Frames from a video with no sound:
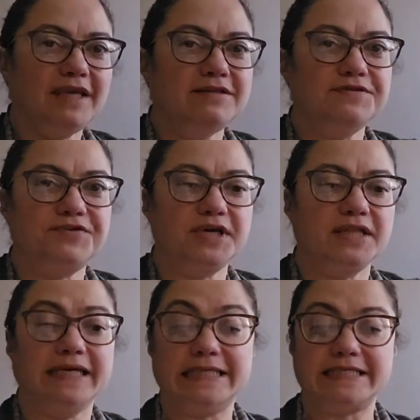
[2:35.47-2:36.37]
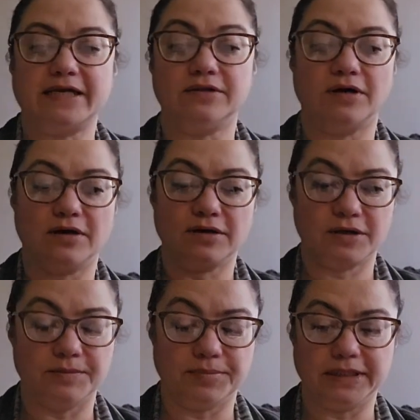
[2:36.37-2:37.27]
Different clientele
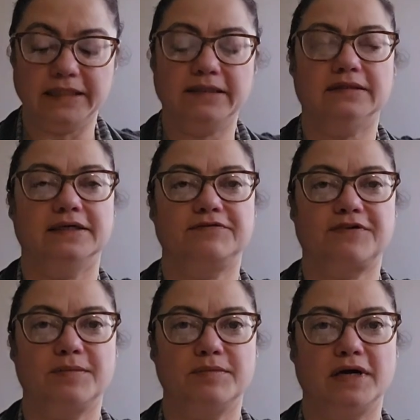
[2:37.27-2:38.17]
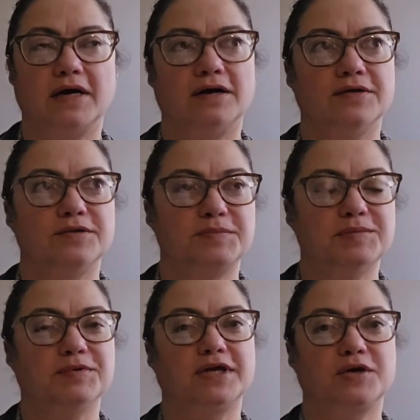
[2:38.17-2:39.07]
completely from the
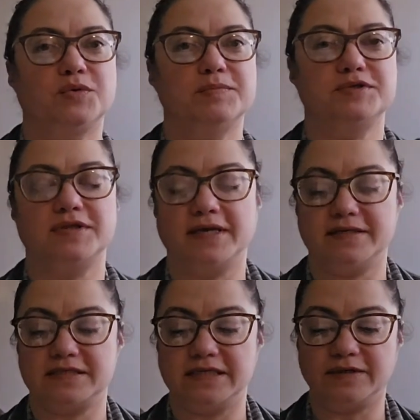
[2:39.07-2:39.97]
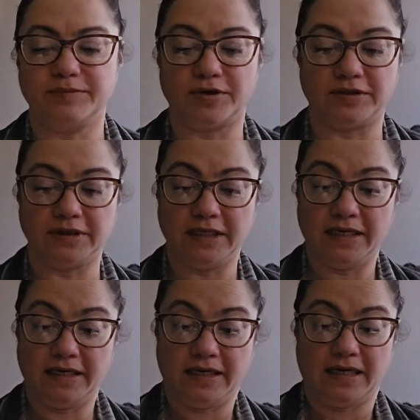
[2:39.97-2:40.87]
people that go up to the antique mall.
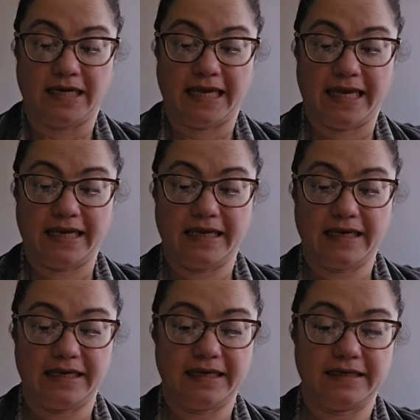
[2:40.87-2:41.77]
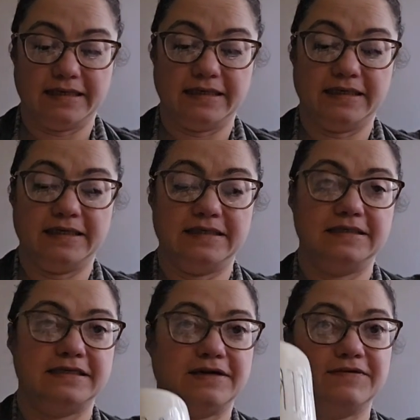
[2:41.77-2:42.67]

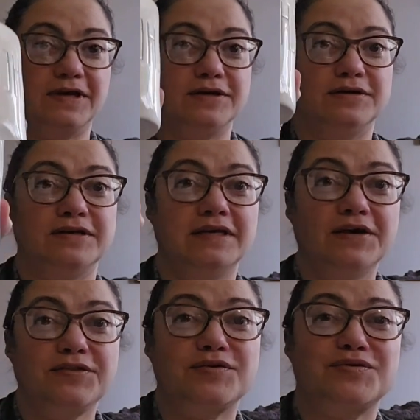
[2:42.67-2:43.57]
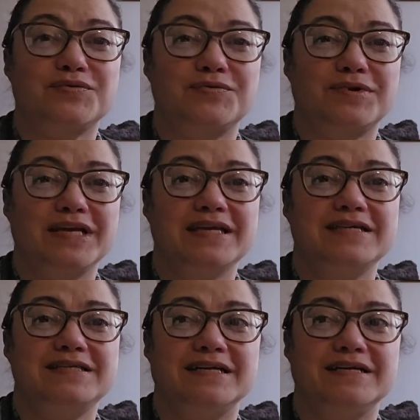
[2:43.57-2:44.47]
And I've got another Ray
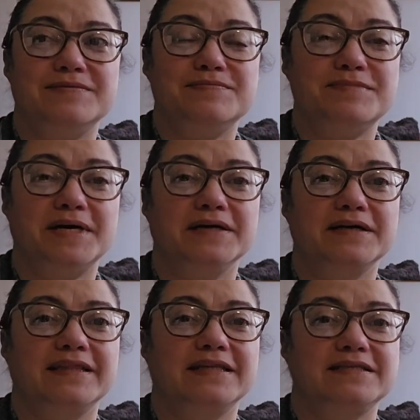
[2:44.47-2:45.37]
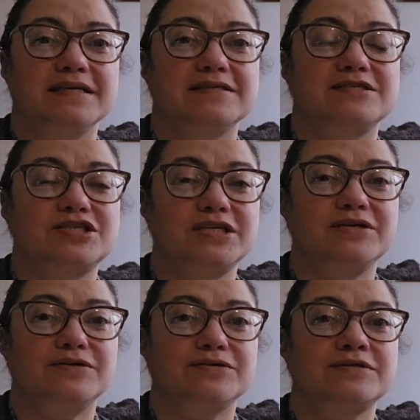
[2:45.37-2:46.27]
Dunn mug that says
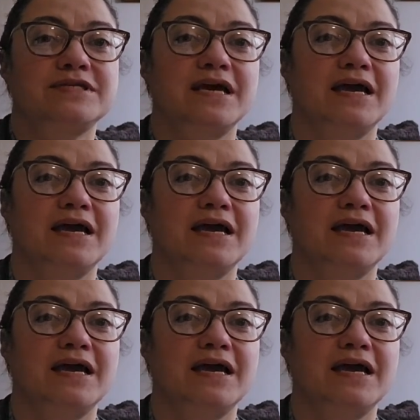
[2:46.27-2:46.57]
cheers.